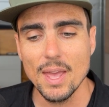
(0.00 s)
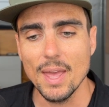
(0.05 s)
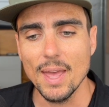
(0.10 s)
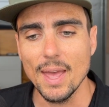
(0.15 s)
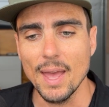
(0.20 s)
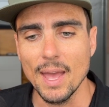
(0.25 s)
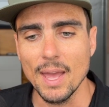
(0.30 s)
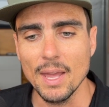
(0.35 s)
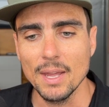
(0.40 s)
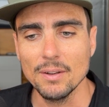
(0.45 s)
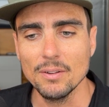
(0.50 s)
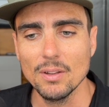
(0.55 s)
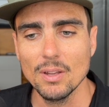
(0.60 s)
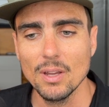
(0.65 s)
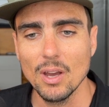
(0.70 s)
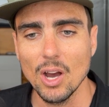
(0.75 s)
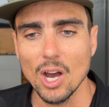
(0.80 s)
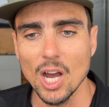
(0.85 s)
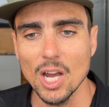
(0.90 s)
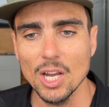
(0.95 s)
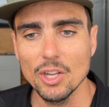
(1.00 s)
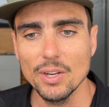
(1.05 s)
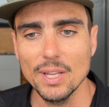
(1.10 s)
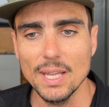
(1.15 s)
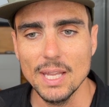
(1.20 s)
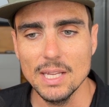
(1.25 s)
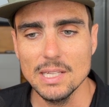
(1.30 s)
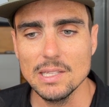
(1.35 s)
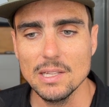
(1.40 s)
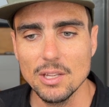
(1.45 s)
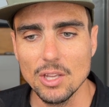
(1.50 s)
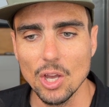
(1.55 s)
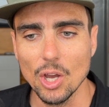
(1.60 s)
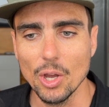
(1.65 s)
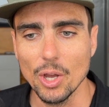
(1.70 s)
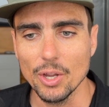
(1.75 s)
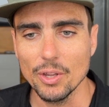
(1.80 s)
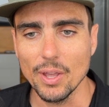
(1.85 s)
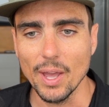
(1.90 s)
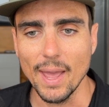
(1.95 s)
And I could easily go,
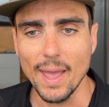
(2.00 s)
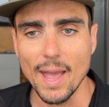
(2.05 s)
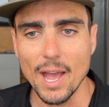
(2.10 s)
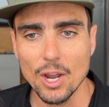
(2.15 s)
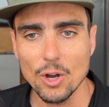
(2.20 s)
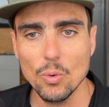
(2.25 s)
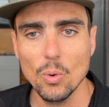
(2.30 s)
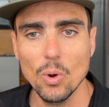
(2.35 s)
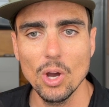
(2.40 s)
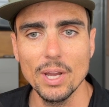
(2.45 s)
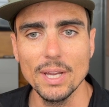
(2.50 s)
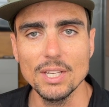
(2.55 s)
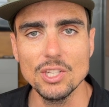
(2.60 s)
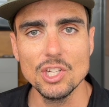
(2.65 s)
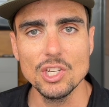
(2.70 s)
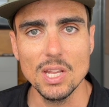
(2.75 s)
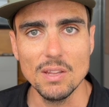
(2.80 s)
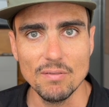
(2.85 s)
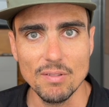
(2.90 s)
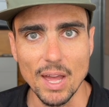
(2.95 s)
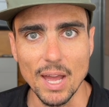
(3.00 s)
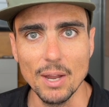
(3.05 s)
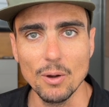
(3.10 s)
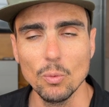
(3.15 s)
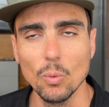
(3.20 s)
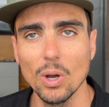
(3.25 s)
okay, how do I achieve that?